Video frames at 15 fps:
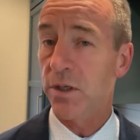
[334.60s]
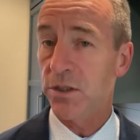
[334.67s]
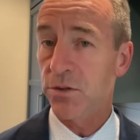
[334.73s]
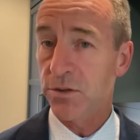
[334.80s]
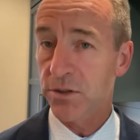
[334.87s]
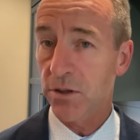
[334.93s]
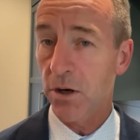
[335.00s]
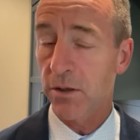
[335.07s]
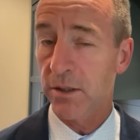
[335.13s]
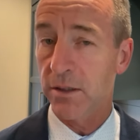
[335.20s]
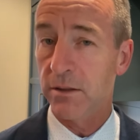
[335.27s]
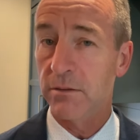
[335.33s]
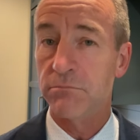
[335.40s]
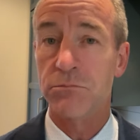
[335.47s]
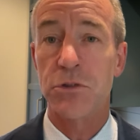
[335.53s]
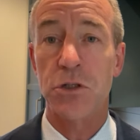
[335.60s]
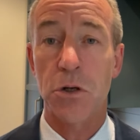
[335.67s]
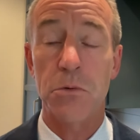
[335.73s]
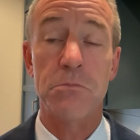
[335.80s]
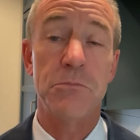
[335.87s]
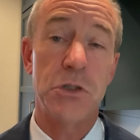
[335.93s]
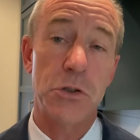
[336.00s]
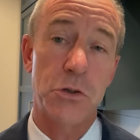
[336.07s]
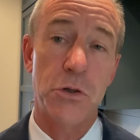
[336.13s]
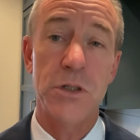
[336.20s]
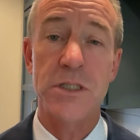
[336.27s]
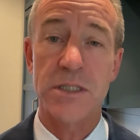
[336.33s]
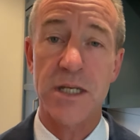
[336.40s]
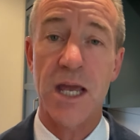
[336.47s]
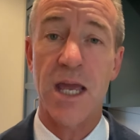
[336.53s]
when you started. So you
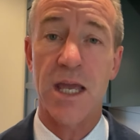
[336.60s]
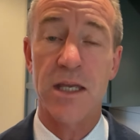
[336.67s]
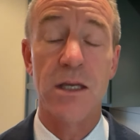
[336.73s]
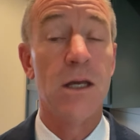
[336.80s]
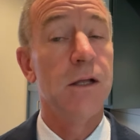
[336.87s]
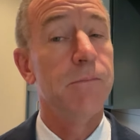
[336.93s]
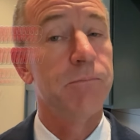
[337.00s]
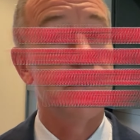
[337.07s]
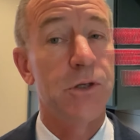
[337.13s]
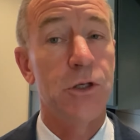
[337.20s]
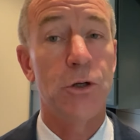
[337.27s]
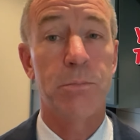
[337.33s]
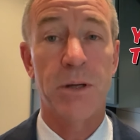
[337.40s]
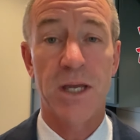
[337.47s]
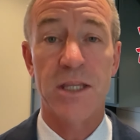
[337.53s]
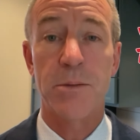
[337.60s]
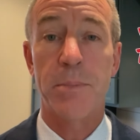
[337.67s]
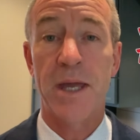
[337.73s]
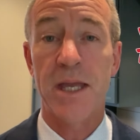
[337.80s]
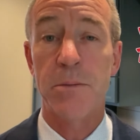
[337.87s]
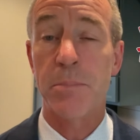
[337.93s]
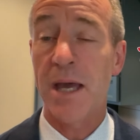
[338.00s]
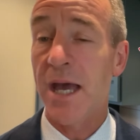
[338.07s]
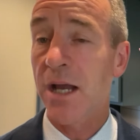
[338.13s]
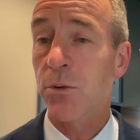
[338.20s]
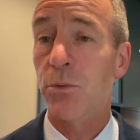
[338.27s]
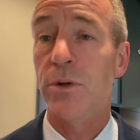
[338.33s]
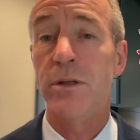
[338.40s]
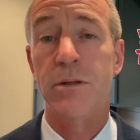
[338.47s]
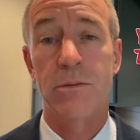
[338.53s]
could say you're paying the bank back
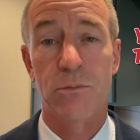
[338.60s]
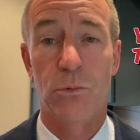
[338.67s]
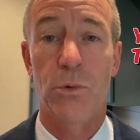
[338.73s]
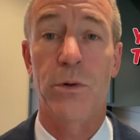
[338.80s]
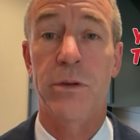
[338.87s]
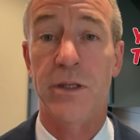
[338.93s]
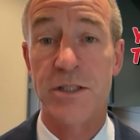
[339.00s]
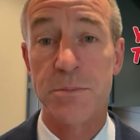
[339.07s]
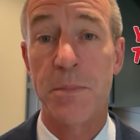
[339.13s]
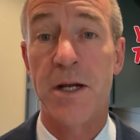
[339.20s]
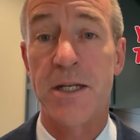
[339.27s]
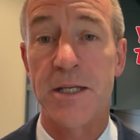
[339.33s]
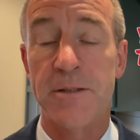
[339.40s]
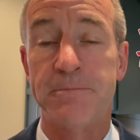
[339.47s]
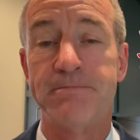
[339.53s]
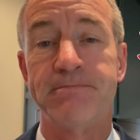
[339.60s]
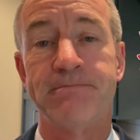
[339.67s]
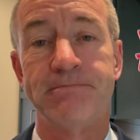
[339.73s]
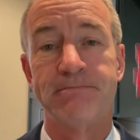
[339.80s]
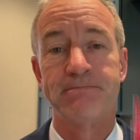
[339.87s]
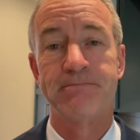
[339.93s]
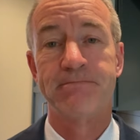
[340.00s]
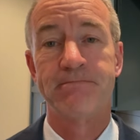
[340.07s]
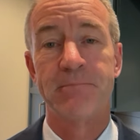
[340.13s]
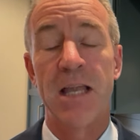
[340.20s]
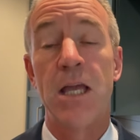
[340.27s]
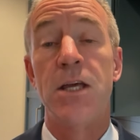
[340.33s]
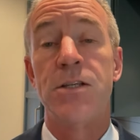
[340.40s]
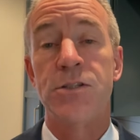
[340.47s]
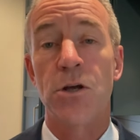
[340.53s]
with worthless money.
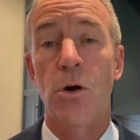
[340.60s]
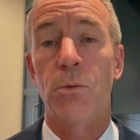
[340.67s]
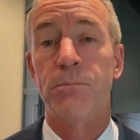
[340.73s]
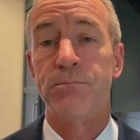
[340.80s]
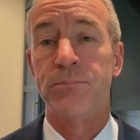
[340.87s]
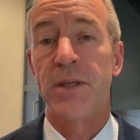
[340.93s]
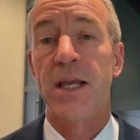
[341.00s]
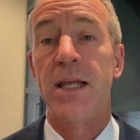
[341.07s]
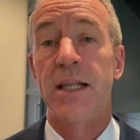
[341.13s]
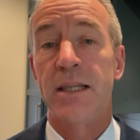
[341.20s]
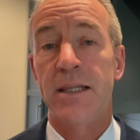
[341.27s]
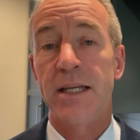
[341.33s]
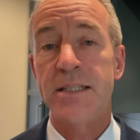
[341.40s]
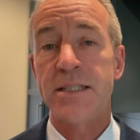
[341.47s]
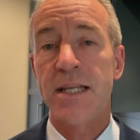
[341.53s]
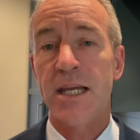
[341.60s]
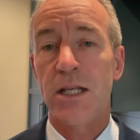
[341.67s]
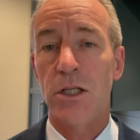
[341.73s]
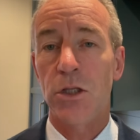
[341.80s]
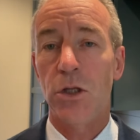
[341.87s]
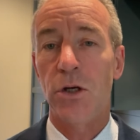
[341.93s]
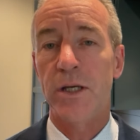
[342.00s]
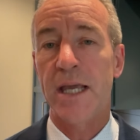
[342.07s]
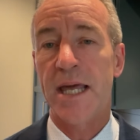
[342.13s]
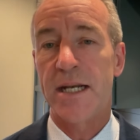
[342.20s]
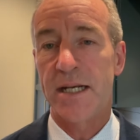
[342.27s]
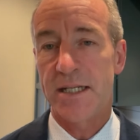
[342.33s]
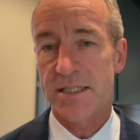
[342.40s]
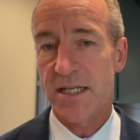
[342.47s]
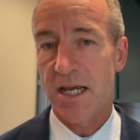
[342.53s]
So let's take a look at
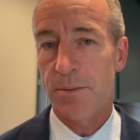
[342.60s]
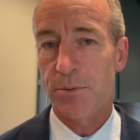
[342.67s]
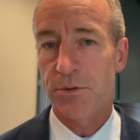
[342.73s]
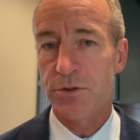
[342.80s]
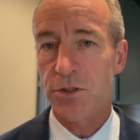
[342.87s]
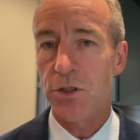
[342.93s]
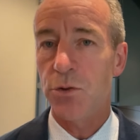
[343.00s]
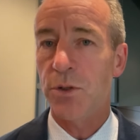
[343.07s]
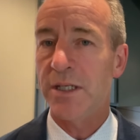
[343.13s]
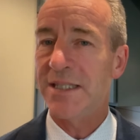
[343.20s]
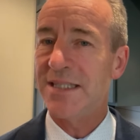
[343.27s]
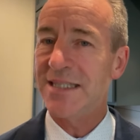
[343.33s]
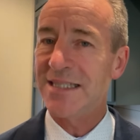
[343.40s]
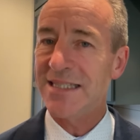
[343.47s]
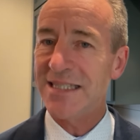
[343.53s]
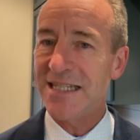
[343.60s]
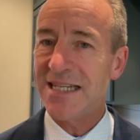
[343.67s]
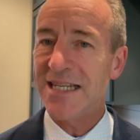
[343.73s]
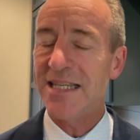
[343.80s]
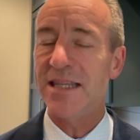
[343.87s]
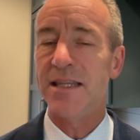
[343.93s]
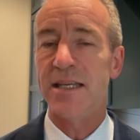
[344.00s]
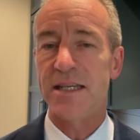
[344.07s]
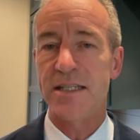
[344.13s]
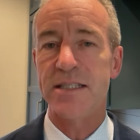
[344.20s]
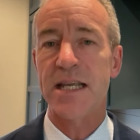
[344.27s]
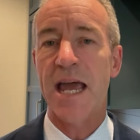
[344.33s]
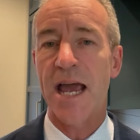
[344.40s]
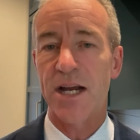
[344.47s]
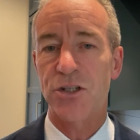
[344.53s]
an example so you can see
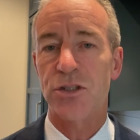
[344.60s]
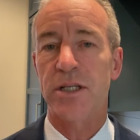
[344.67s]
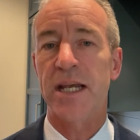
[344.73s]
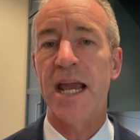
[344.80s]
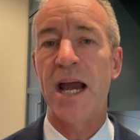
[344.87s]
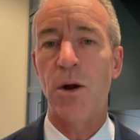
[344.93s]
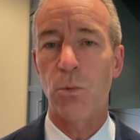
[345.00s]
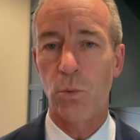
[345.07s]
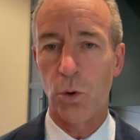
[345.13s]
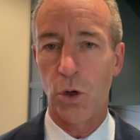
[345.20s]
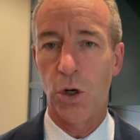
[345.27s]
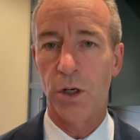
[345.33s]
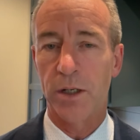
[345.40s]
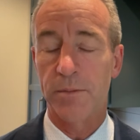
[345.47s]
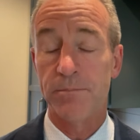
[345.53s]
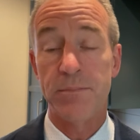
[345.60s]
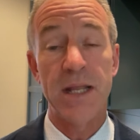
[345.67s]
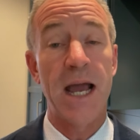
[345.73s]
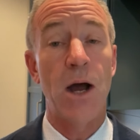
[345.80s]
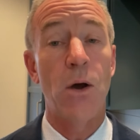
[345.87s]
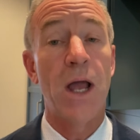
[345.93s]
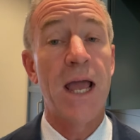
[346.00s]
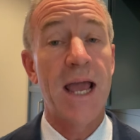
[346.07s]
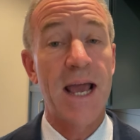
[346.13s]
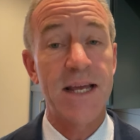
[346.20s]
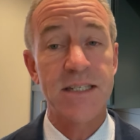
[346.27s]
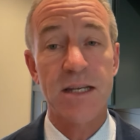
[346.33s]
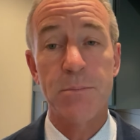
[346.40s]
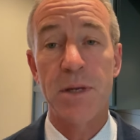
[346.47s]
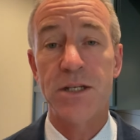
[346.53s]
this actually at work. Now,
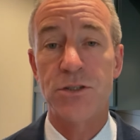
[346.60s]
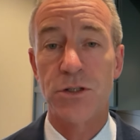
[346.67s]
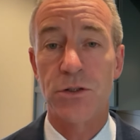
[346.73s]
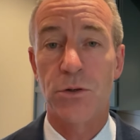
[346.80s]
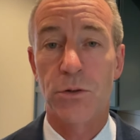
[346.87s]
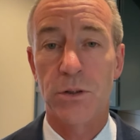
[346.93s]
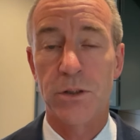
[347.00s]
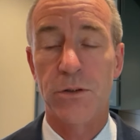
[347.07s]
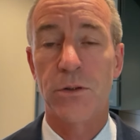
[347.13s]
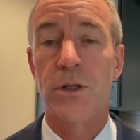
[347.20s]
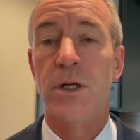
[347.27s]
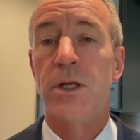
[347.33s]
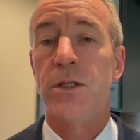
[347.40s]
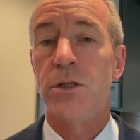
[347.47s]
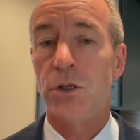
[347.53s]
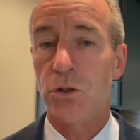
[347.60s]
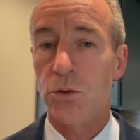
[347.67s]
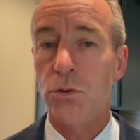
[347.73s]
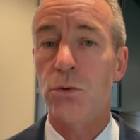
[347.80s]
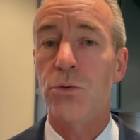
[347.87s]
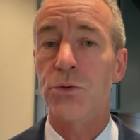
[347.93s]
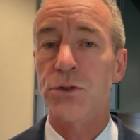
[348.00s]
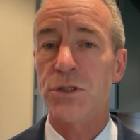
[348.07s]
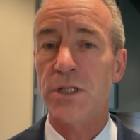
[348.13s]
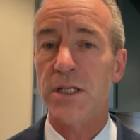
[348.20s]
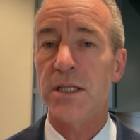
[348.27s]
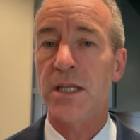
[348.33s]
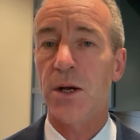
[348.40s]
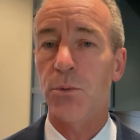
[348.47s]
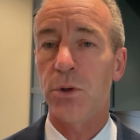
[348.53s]
as I mentioned earlier, the Google
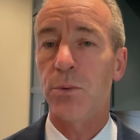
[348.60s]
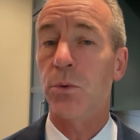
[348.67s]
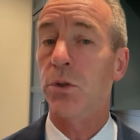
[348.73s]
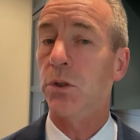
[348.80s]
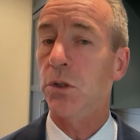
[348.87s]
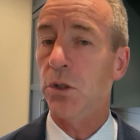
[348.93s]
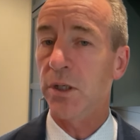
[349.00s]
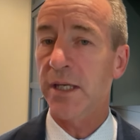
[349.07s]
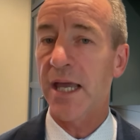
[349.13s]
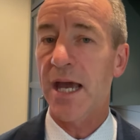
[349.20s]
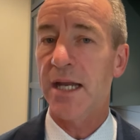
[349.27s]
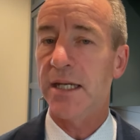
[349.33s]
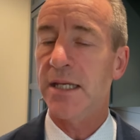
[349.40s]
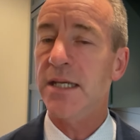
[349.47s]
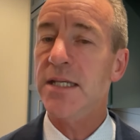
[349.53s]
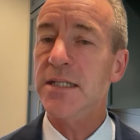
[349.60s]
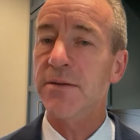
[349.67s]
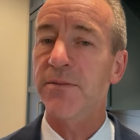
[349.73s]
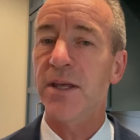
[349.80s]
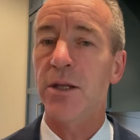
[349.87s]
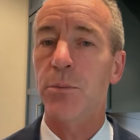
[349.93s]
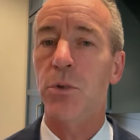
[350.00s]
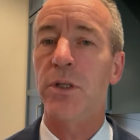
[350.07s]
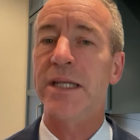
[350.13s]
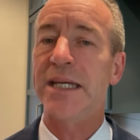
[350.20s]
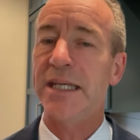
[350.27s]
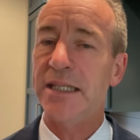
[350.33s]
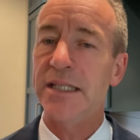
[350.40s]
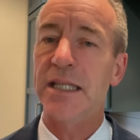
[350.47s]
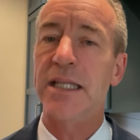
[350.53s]
Sheet that we will look at is available
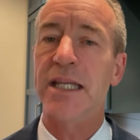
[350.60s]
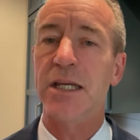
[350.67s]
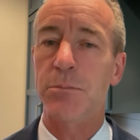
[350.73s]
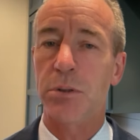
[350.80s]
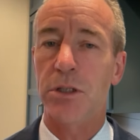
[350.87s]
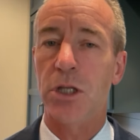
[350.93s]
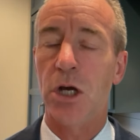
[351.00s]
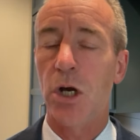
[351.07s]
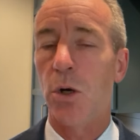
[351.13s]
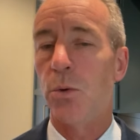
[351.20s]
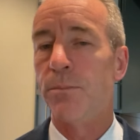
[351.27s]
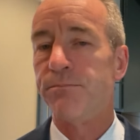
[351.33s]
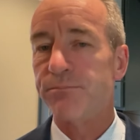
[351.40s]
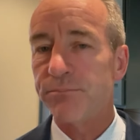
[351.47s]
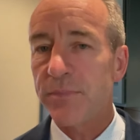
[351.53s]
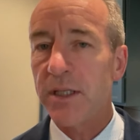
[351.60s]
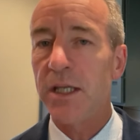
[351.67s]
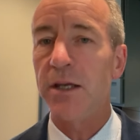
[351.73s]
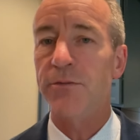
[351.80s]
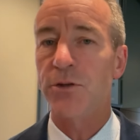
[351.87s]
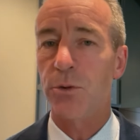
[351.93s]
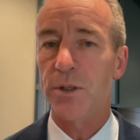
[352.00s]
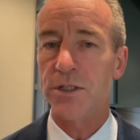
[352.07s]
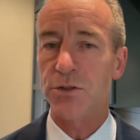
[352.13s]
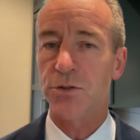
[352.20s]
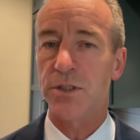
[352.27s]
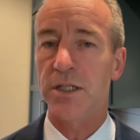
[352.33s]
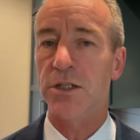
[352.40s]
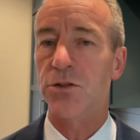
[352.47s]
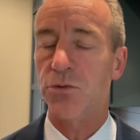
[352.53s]
in the link below if you're
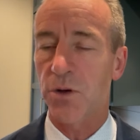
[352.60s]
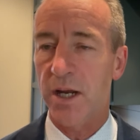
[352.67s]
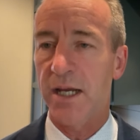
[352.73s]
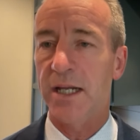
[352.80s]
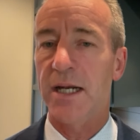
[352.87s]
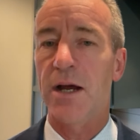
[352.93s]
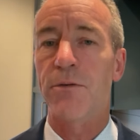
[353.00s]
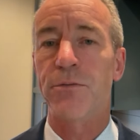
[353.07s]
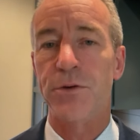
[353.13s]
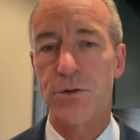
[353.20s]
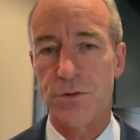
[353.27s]
interested in trying it out for